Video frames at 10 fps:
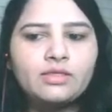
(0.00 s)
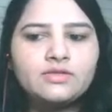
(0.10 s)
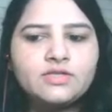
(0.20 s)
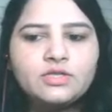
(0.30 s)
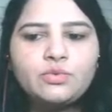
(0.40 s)

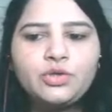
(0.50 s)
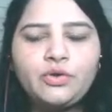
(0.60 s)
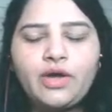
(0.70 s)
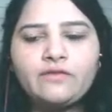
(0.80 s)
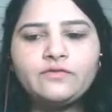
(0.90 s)
This is what
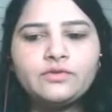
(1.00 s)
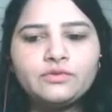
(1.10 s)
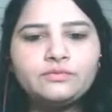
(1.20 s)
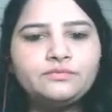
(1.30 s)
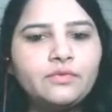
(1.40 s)
you have to
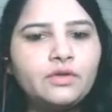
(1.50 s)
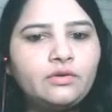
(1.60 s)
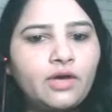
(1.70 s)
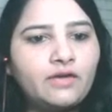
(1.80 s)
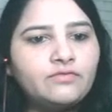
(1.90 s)
do.
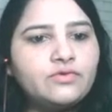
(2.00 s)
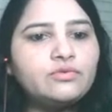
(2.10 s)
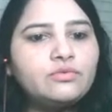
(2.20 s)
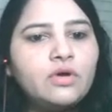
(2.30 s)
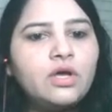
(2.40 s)
You have
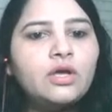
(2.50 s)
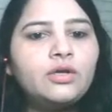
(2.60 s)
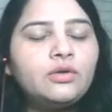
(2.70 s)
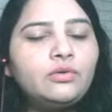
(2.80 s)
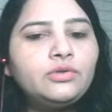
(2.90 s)
to,
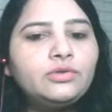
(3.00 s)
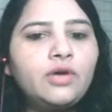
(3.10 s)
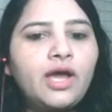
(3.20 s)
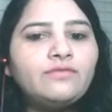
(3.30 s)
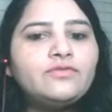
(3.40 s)
you
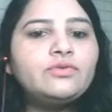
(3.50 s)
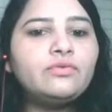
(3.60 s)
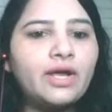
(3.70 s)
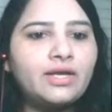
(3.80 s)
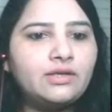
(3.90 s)
have to
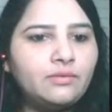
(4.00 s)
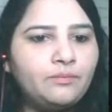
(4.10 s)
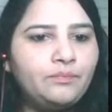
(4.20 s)
write,